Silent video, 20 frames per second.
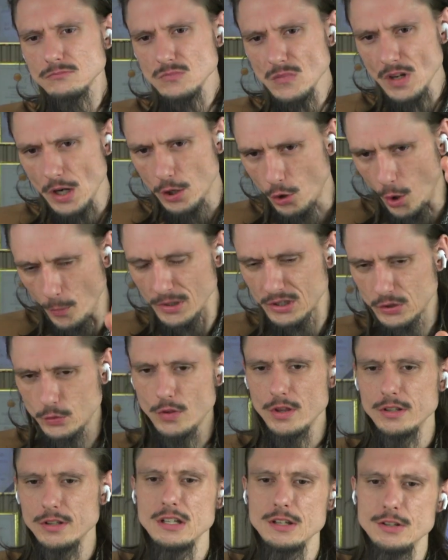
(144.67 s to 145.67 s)
Commit to
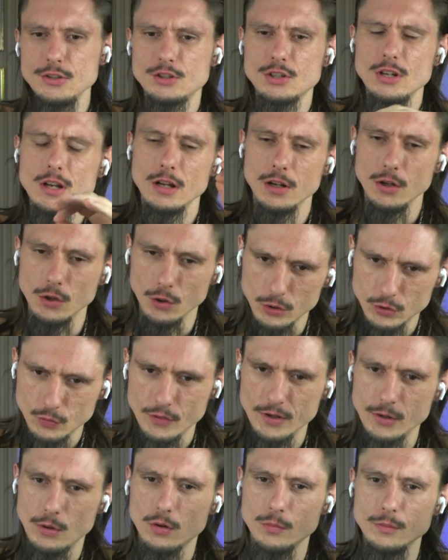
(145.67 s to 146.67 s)
the niche, not to
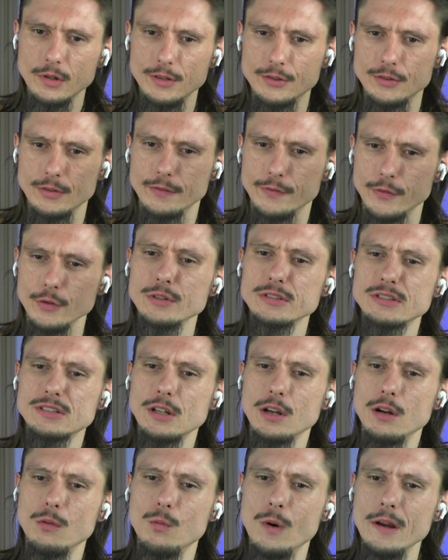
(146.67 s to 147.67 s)
the automation.
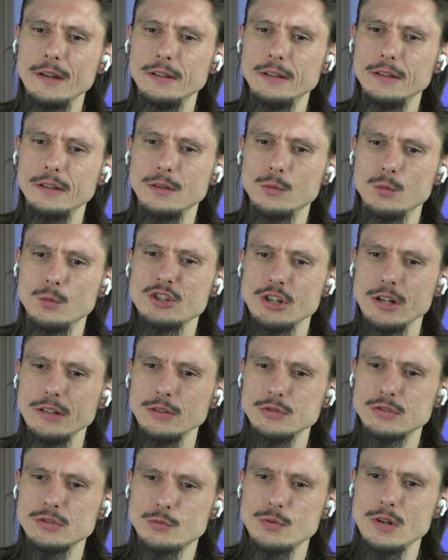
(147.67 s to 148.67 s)
First, which
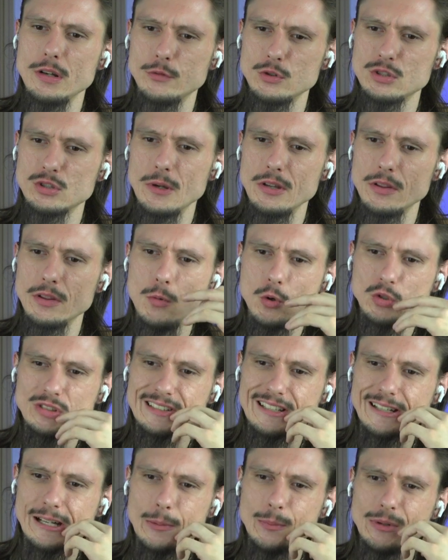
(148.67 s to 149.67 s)
industry have you spent the most
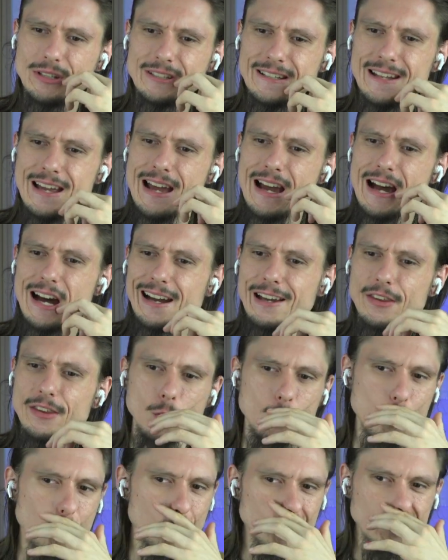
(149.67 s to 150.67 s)
time in, either
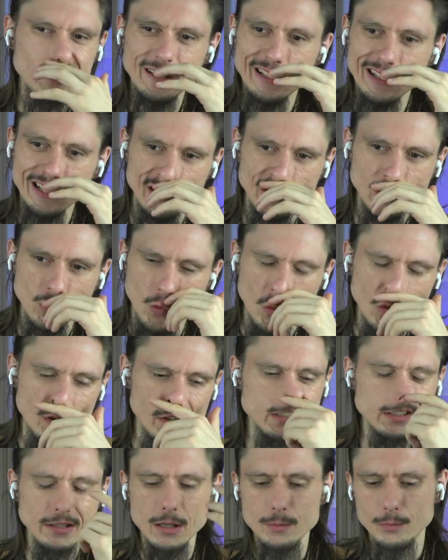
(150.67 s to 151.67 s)
working in or
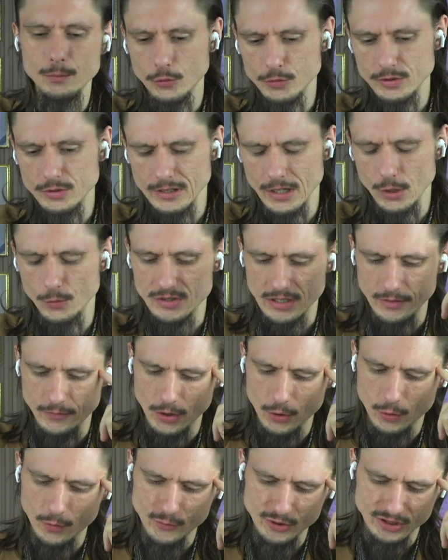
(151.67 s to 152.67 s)
as an employee? I was having
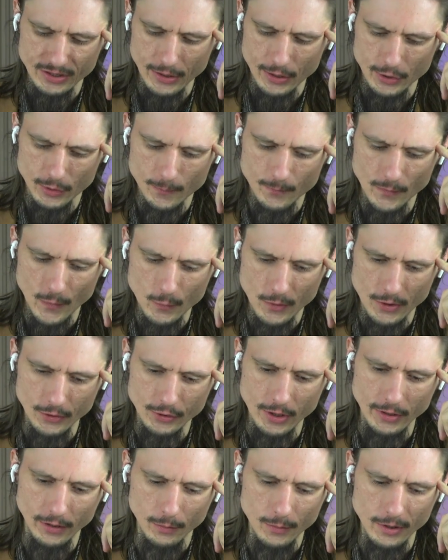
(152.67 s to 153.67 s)
the conversation with a
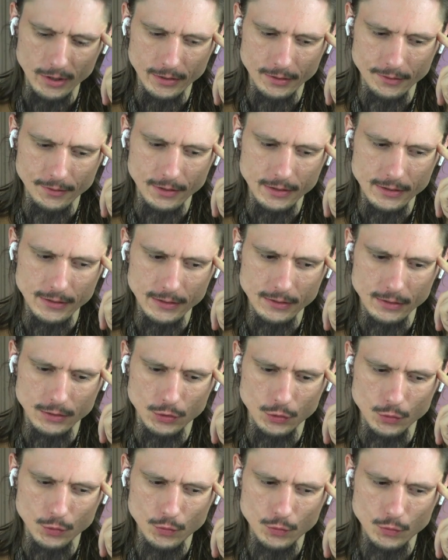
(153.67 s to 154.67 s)
gentleman
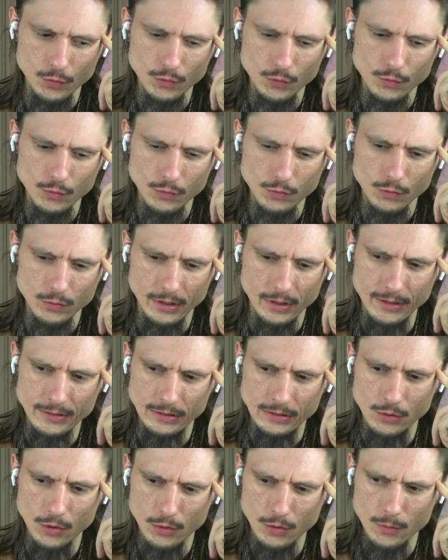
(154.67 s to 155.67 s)
2 days
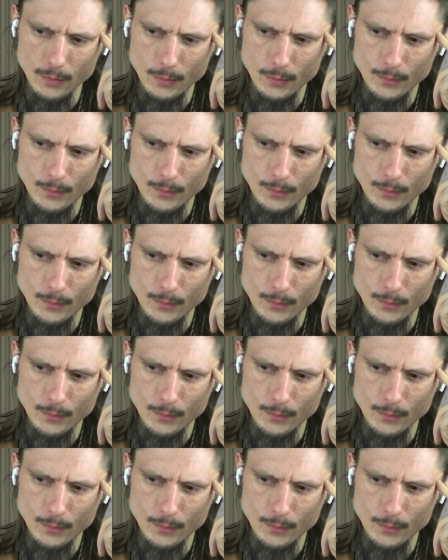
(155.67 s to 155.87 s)
ago,